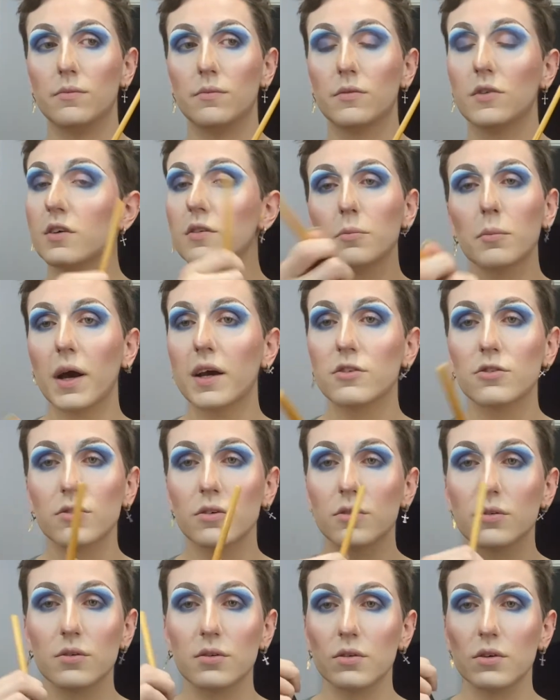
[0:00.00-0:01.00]
doesn't
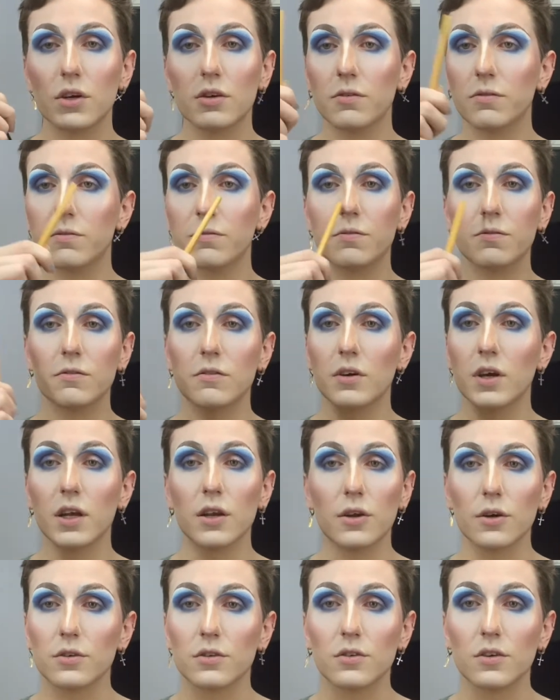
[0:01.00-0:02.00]
matter if it
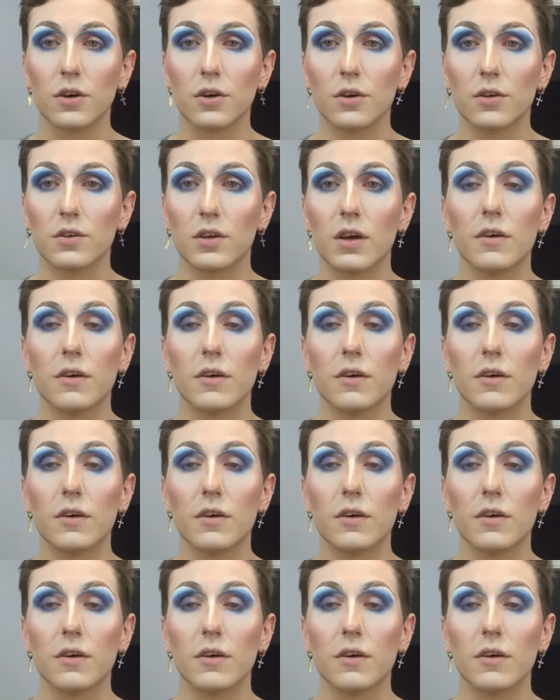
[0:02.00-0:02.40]
looks good.